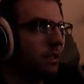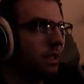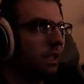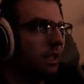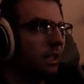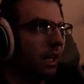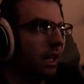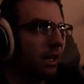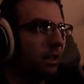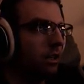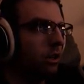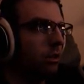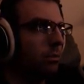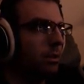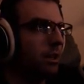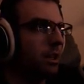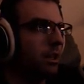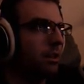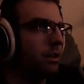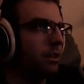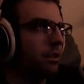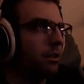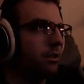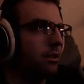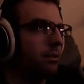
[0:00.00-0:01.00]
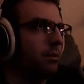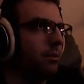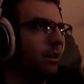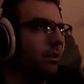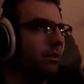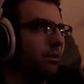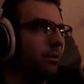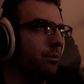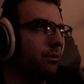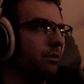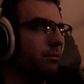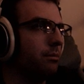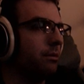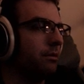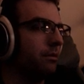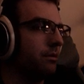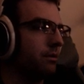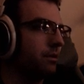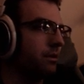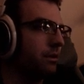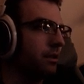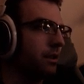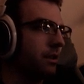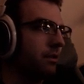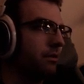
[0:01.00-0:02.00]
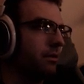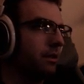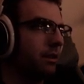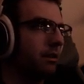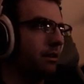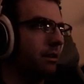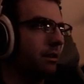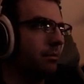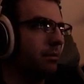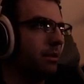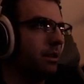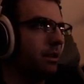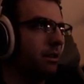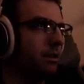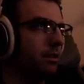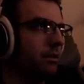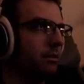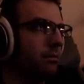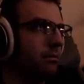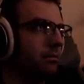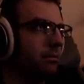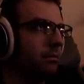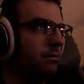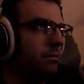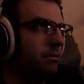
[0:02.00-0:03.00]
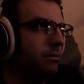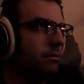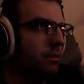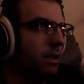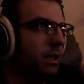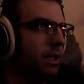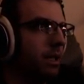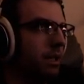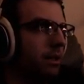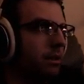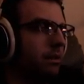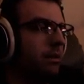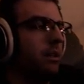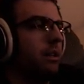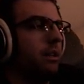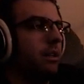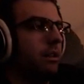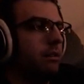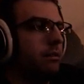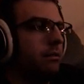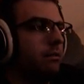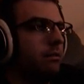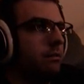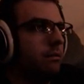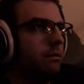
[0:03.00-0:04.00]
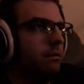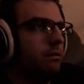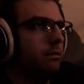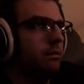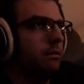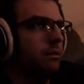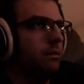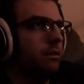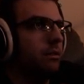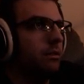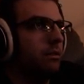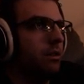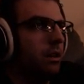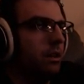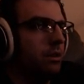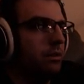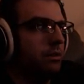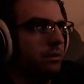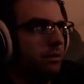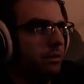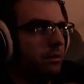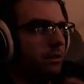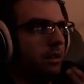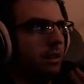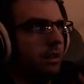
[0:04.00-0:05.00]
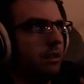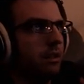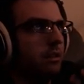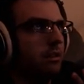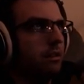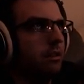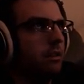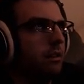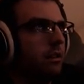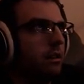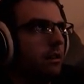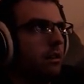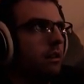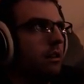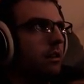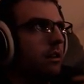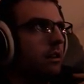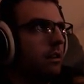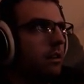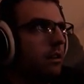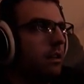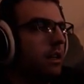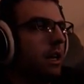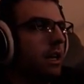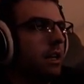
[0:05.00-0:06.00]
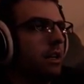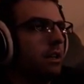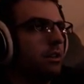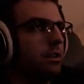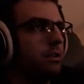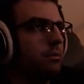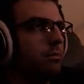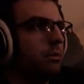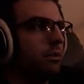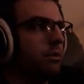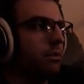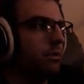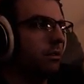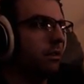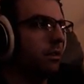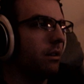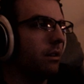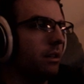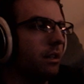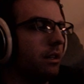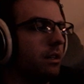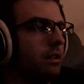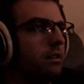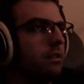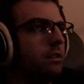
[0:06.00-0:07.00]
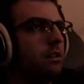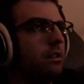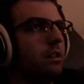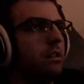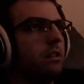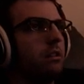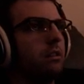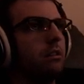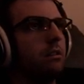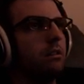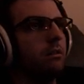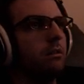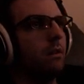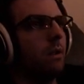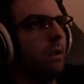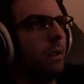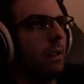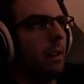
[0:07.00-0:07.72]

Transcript: Like, nobody knows about the Womb of Grief except him, you know, like, so this dungeon's like kind of just Mr. Oniki's deal.